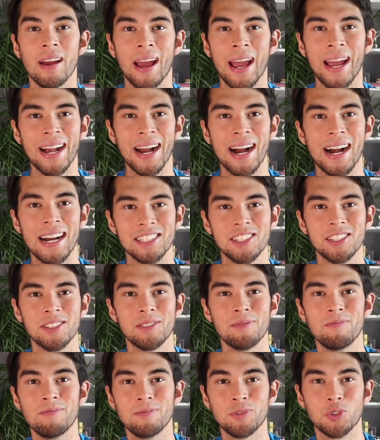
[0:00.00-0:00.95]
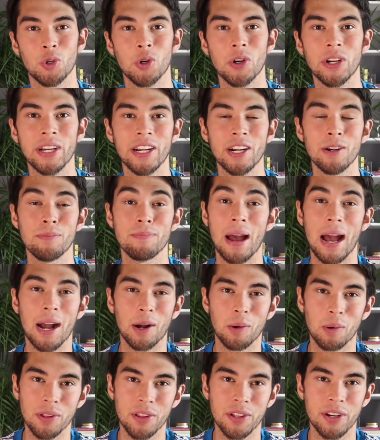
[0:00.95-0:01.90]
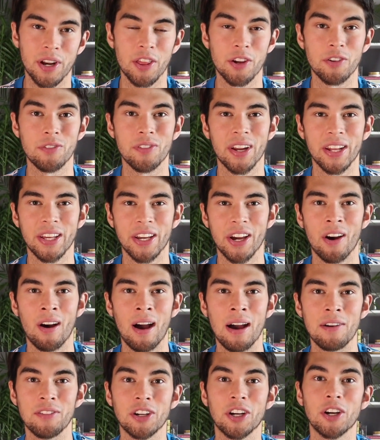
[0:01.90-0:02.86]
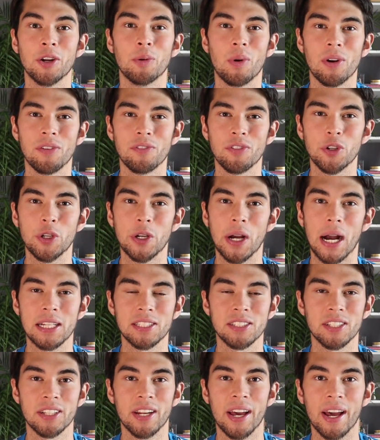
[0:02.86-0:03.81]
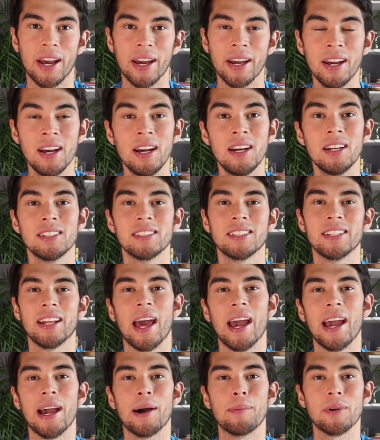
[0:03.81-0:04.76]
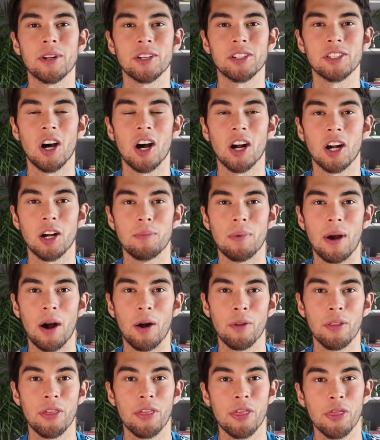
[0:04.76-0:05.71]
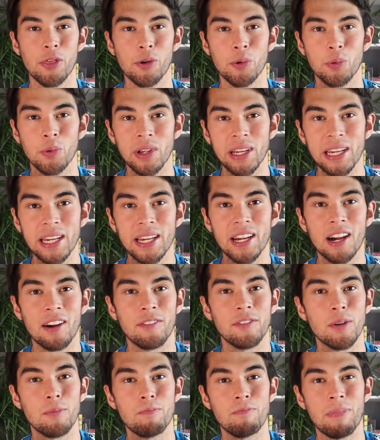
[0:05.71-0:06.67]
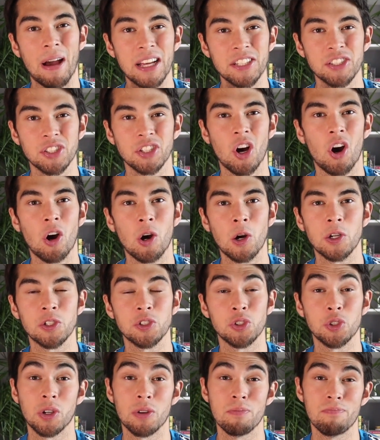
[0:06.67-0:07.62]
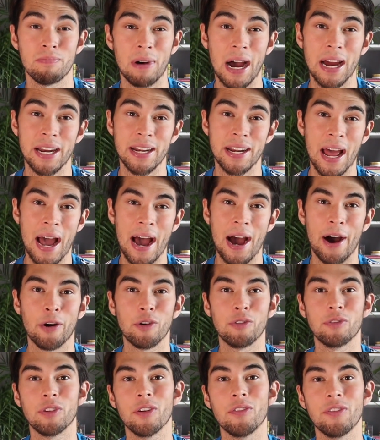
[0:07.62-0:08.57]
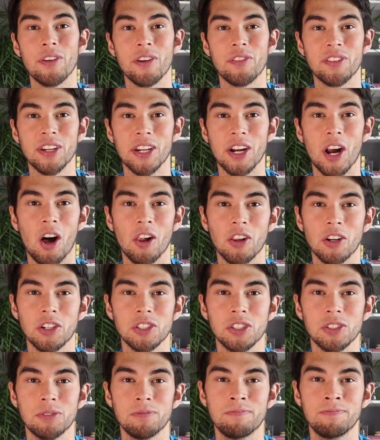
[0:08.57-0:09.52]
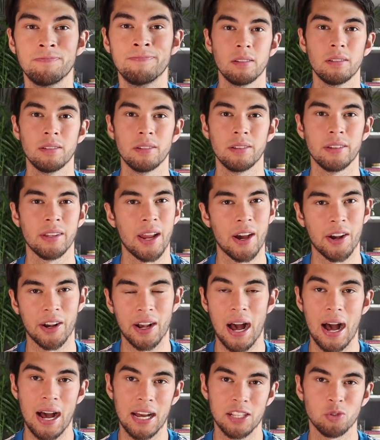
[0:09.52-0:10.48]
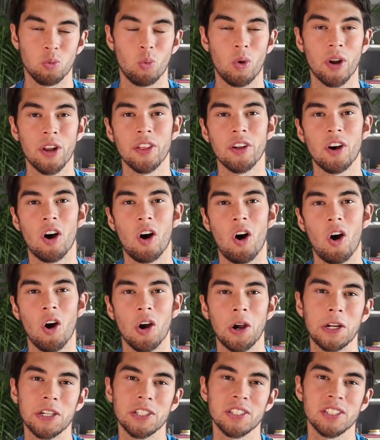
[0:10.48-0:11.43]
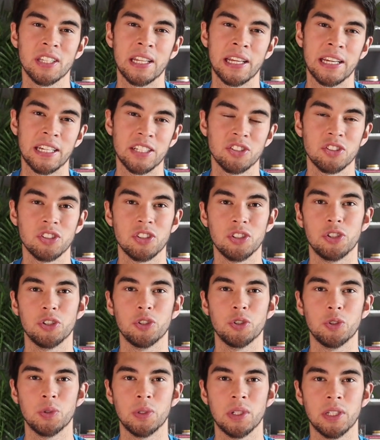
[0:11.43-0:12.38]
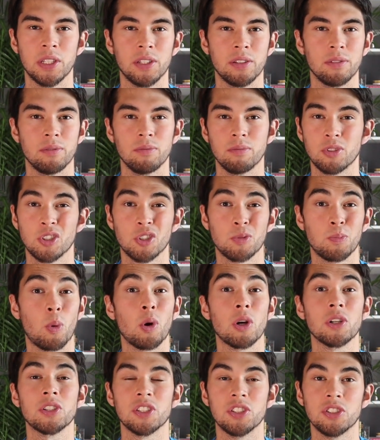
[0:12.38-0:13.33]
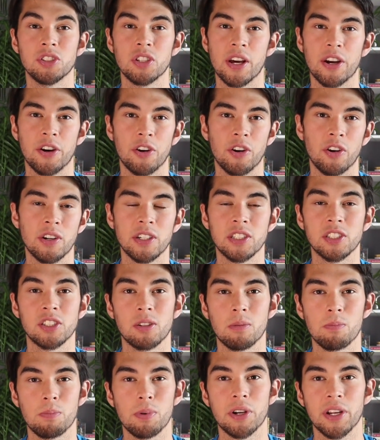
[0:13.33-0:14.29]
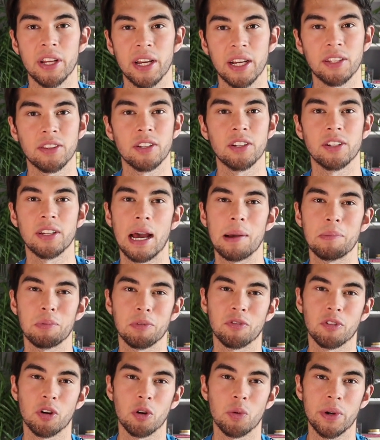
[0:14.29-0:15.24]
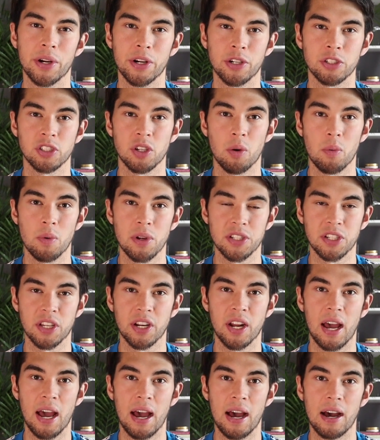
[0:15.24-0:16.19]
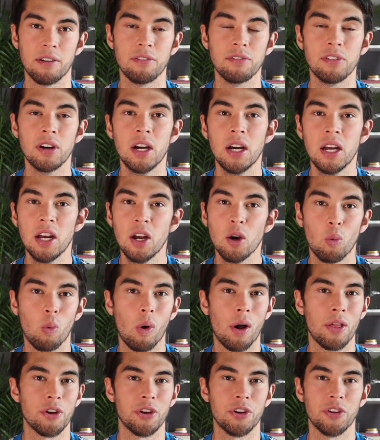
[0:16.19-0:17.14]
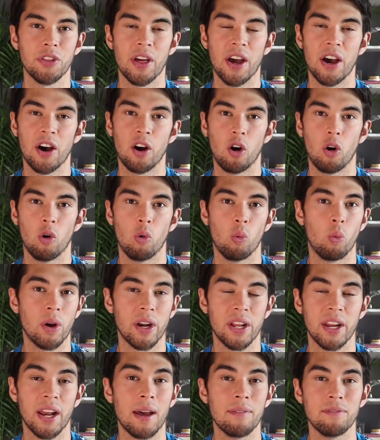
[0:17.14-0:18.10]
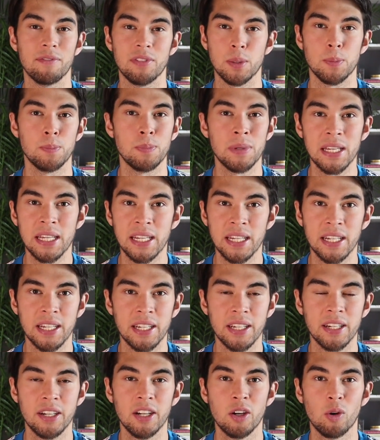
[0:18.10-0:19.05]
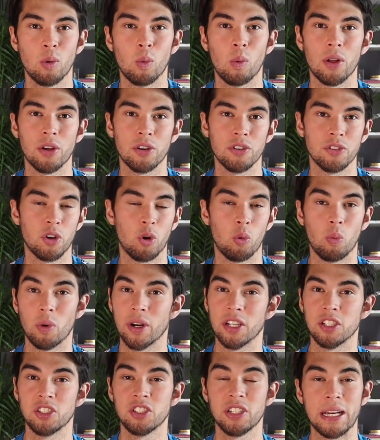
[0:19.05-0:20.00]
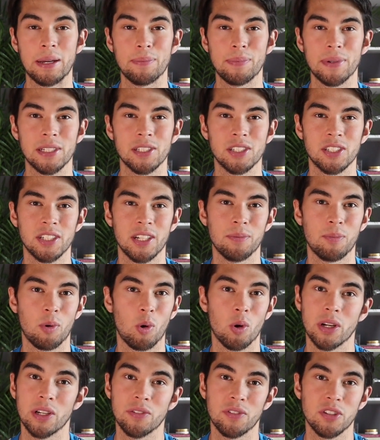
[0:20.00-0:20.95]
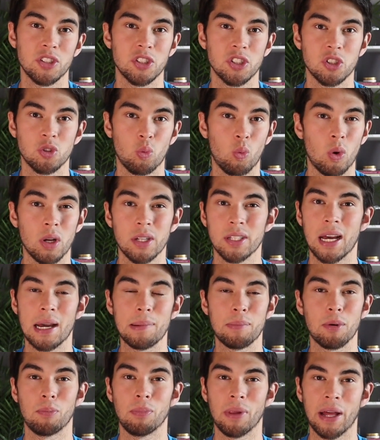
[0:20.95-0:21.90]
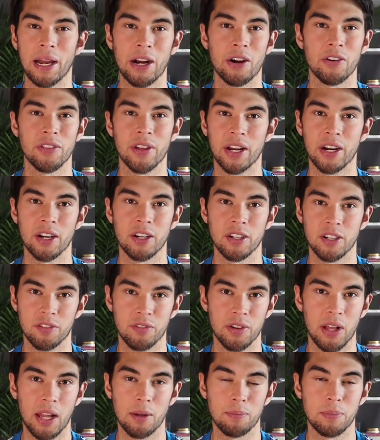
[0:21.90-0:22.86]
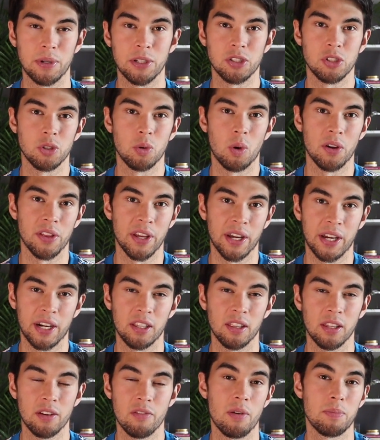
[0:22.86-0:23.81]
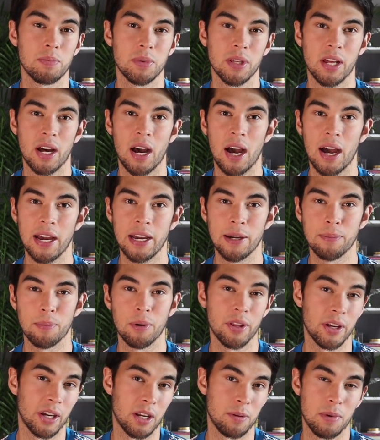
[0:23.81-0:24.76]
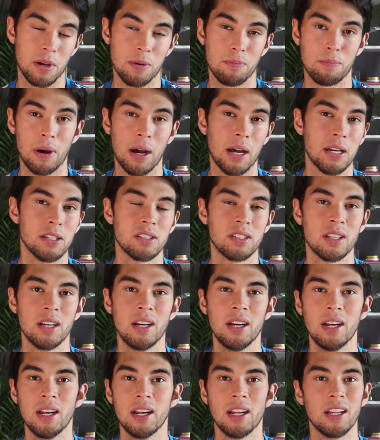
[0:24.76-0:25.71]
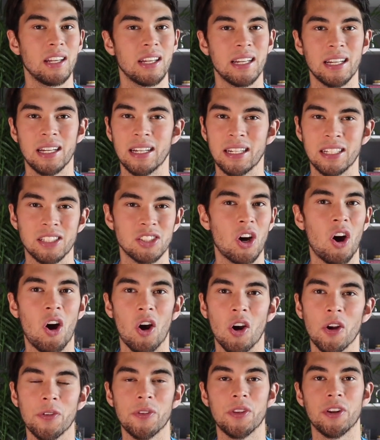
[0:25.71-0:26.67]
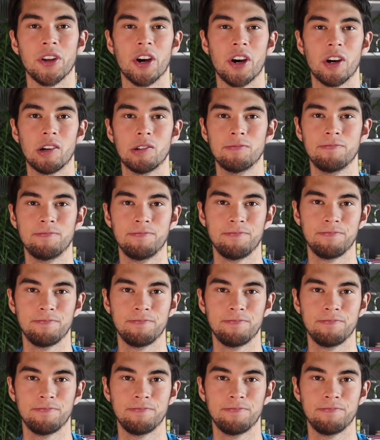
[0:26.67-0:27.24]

Hey guys, Troy here, back with another video. I have a good one for you guys today. Today I'm going to talk about 3 of the best cards you can buy now for $50. Wow. Now guys, one of the hardest things to do in sports in general is to predict the type of career someone's going to have. Whether they'll win an MVP, whether they'll win a championship, or even just what type of player they're going to develop into. Are they going to live up to the hype? Are they going to be a bust? It's hard to know.